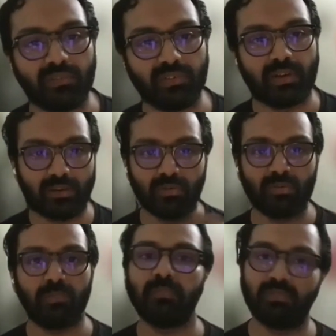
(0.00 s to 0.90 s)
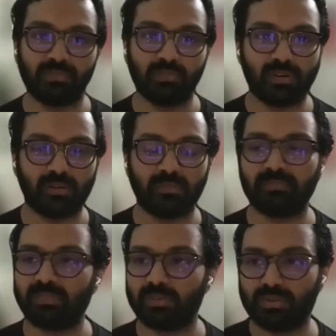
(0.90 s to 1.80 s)
We would like to
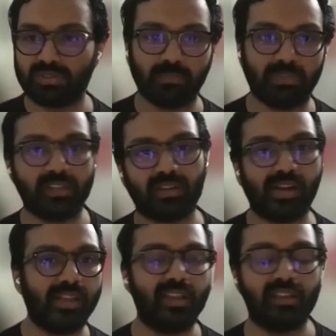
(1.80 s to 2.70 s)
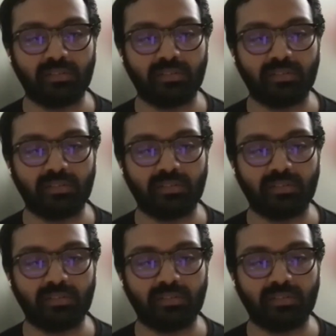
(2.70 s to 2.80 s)
do something in 3D.